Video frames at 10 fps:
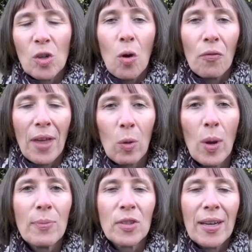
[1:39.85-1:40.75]
of their
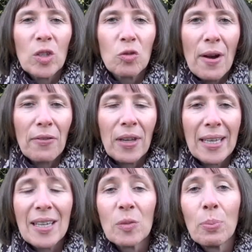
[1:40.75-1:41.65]
website traffic
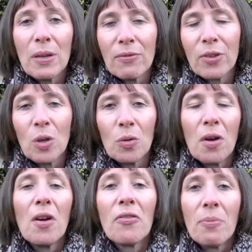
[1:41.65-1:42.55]
is being viewed
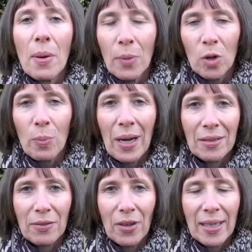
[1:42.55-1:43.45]
from a mobile
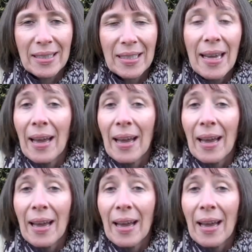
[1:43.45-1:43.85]
device,